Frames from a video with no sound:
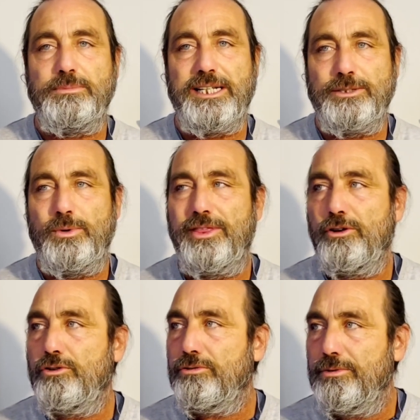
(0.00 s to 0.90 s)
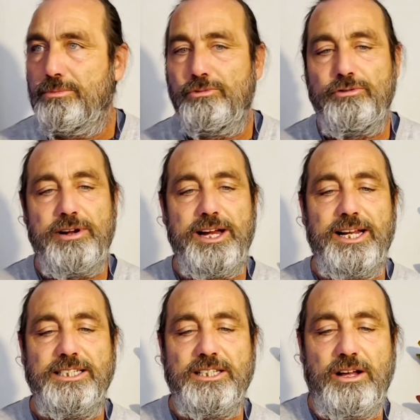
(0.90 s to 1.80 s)
That's when the group
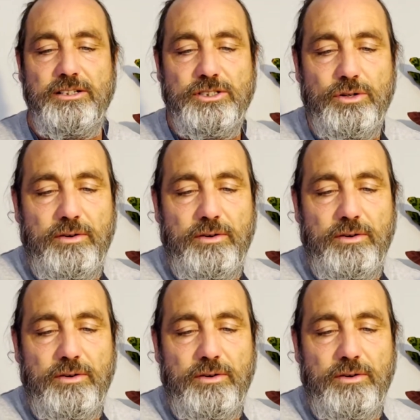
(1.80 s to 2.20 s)
really starts sort